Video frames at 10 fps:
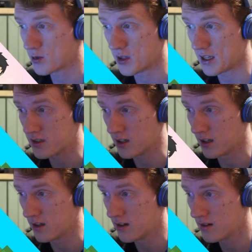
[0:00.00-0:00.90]
so that's
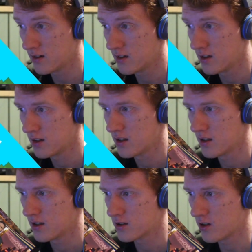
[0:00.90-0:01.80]
good.
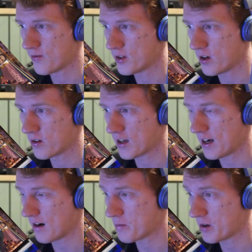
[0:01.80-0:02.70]
Trevor Noah,
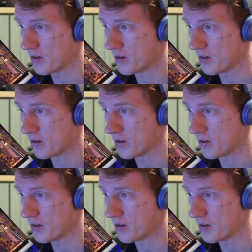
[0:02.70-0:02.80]
get out of my